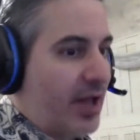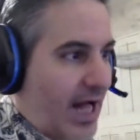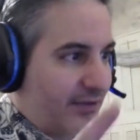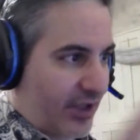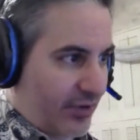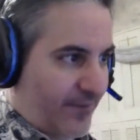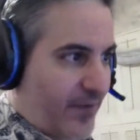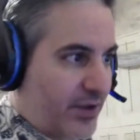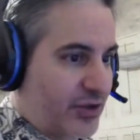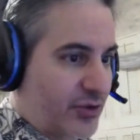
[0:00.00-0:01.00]
I'll tell you a
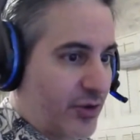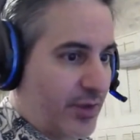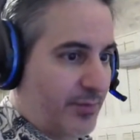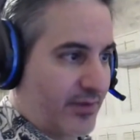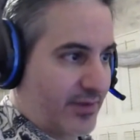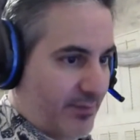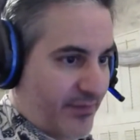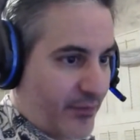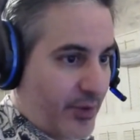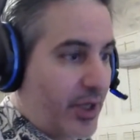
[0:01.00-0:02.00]
funny story about that
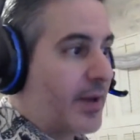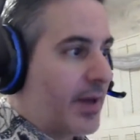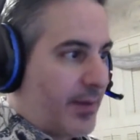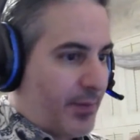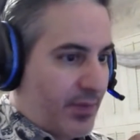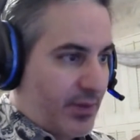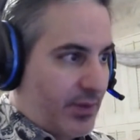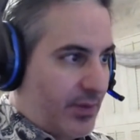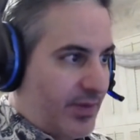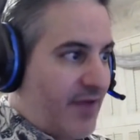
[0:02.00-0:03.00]

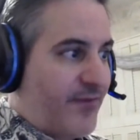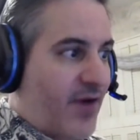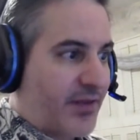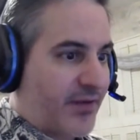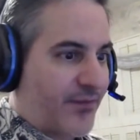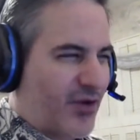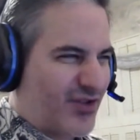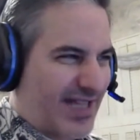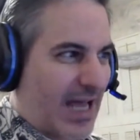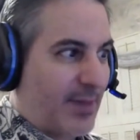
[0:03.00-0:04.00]
they fought the
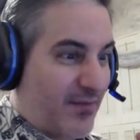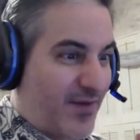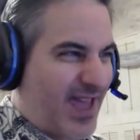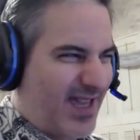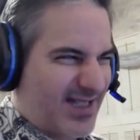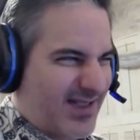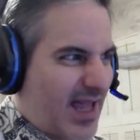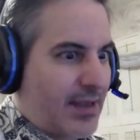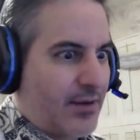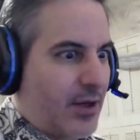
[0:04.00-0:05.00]
first time in Vegas like